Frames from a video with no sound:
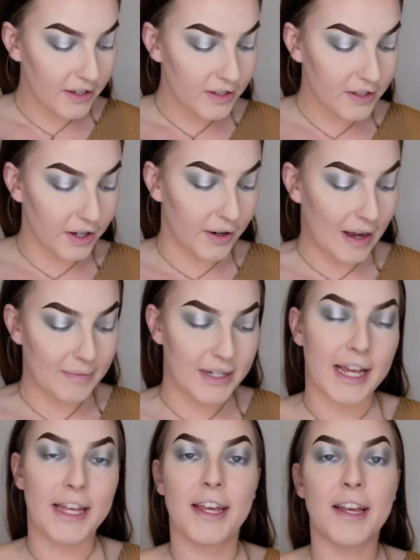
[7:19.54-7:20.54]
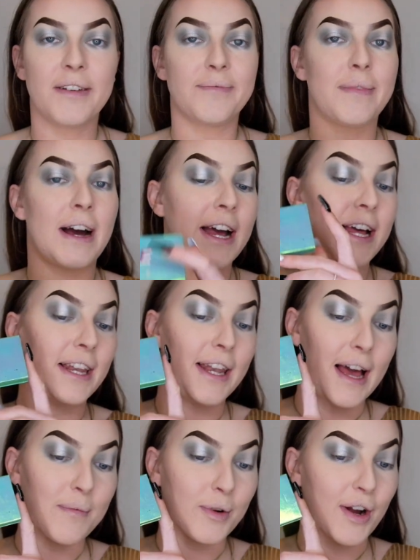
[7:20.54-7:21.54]
So I'm taking my
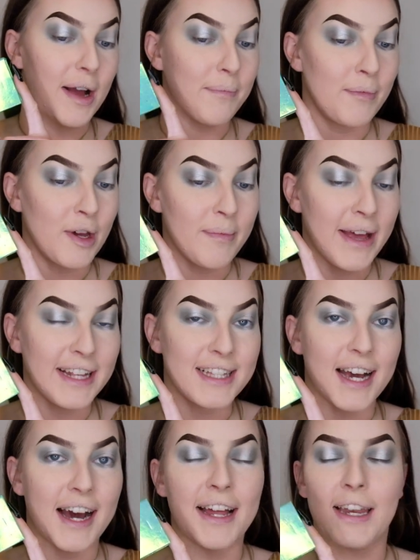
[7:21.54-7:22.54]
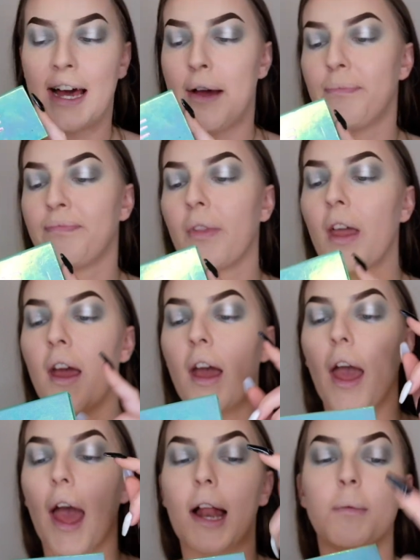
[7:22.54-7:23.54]
Lime Crime Mermaids highlight,
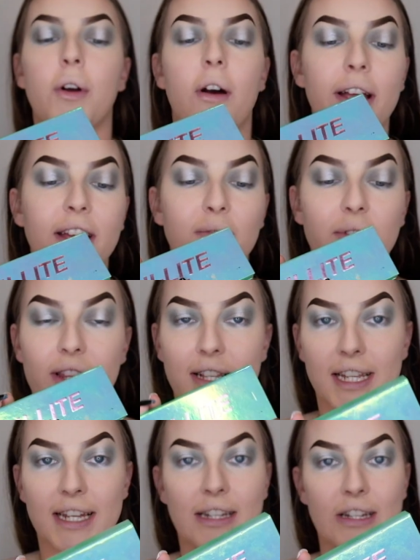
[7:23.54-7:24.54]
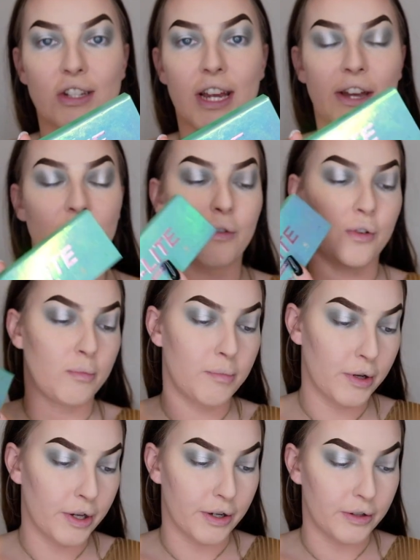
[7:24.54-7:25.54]
and I'm going in with the center shade called
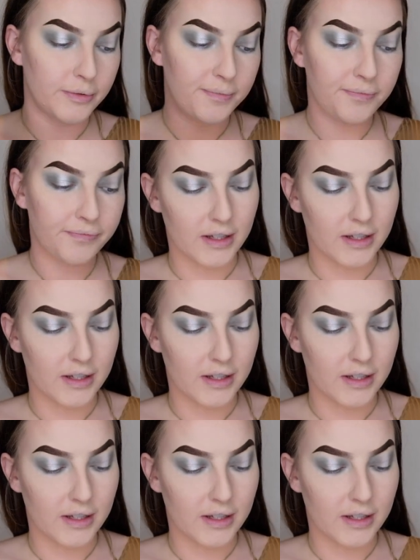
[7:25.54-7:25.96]
Pearl.